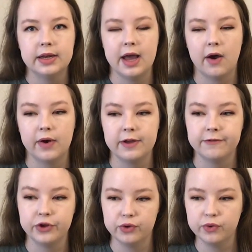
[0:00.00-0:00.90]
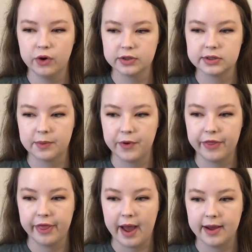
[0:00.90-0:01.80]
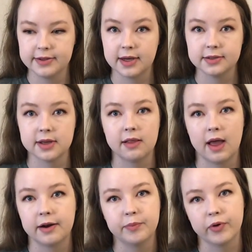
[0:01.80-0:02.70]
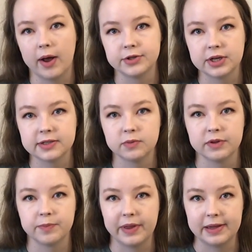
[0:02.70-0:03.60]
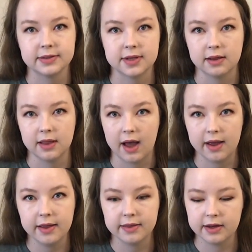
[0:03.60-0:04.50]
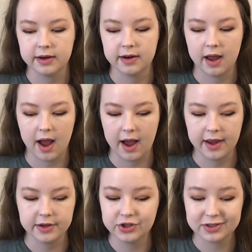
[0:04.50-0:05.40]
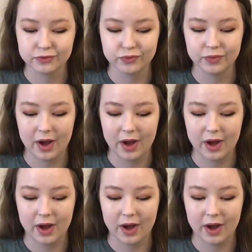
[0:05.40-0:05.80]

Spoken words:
Now, if you are someone that does a lot of projects with plants a lot, then I just